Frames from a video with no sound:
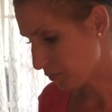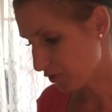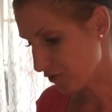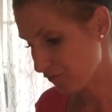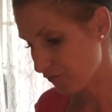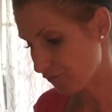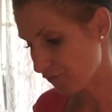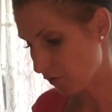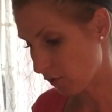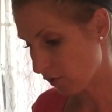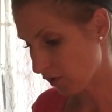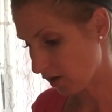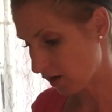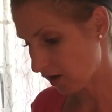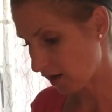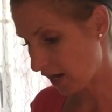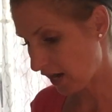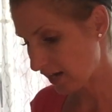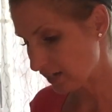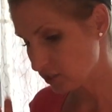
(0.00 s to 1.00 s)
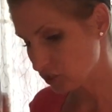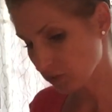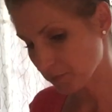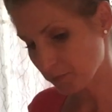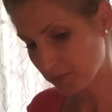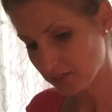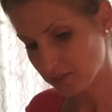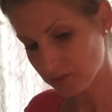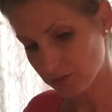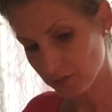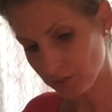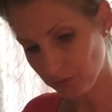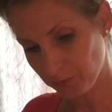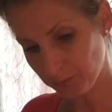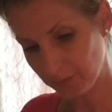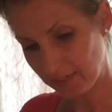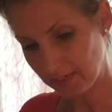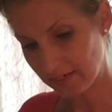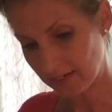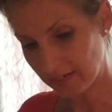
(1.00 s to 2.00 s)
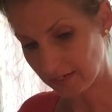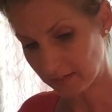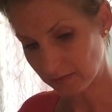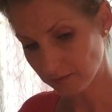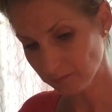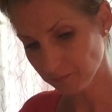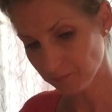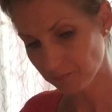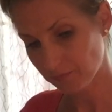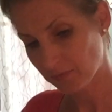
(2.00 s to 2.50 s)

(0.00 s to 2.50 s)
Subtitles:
Before I jump into the reading,